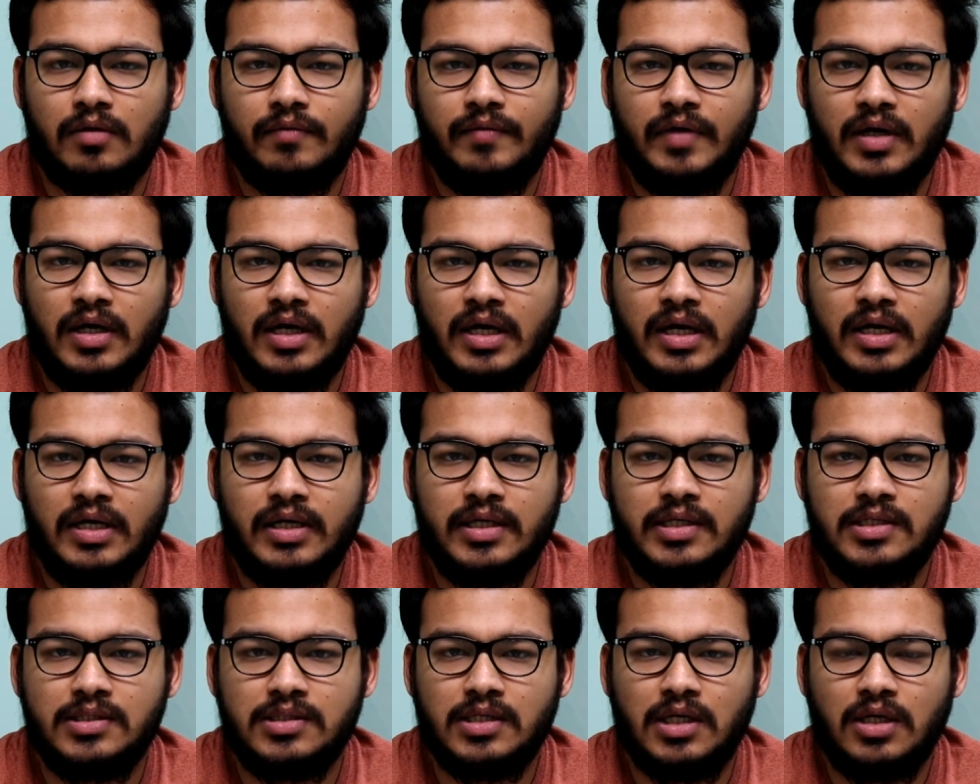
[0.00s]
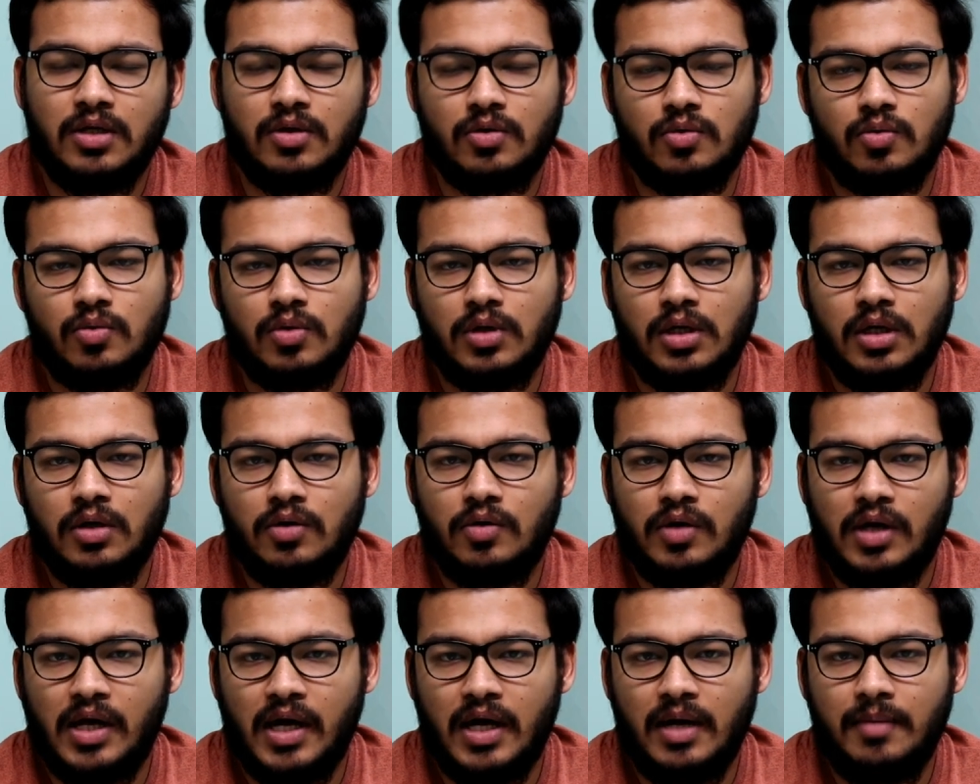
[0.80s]
Whereas in Google
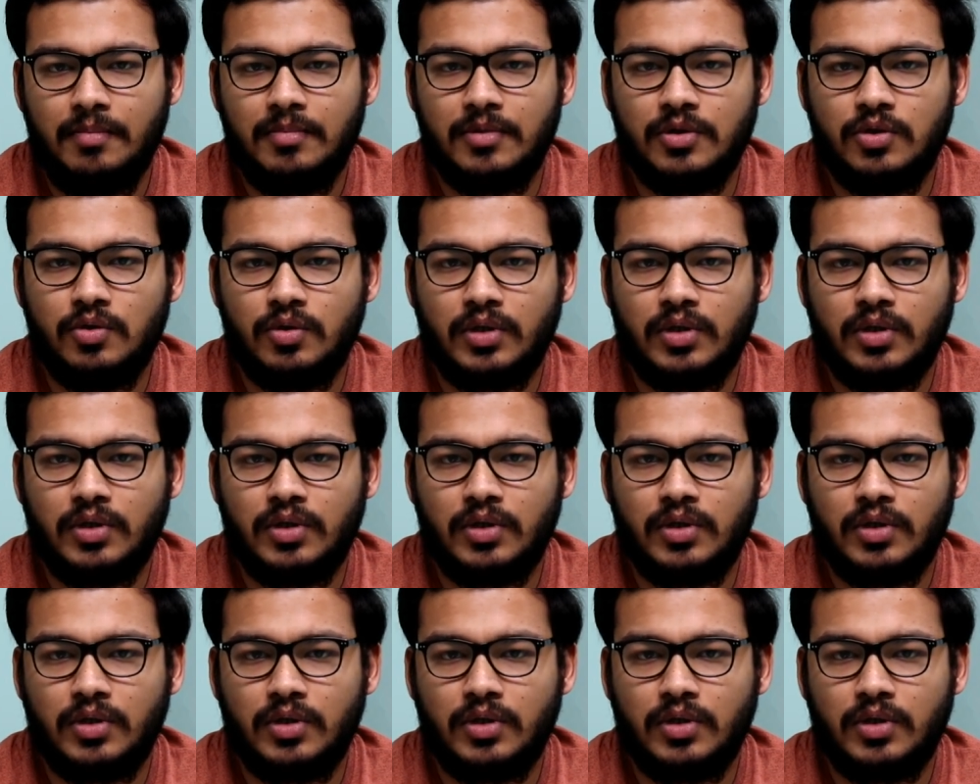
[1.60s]
Colab,